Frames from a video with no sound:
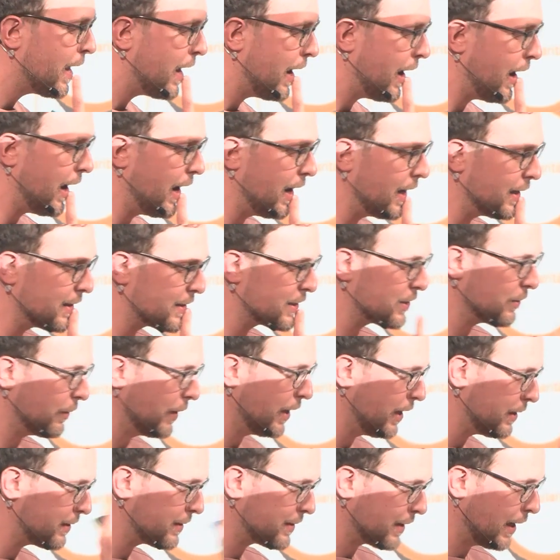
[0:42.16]
And so
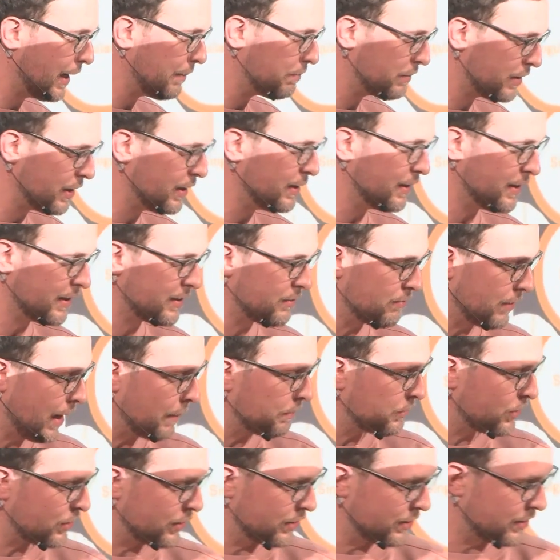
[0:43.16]
I typed in
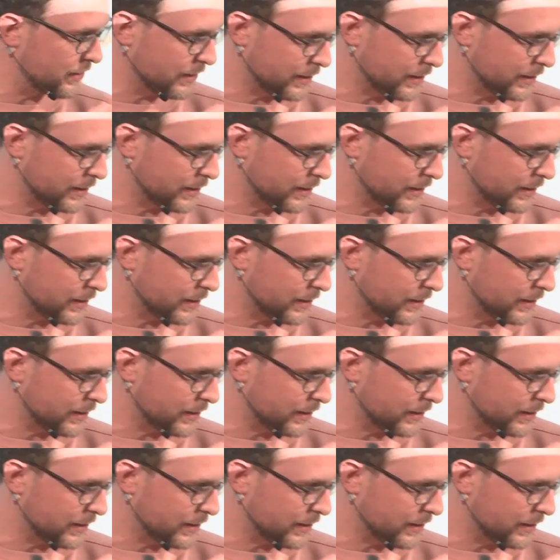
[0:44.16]
disruption to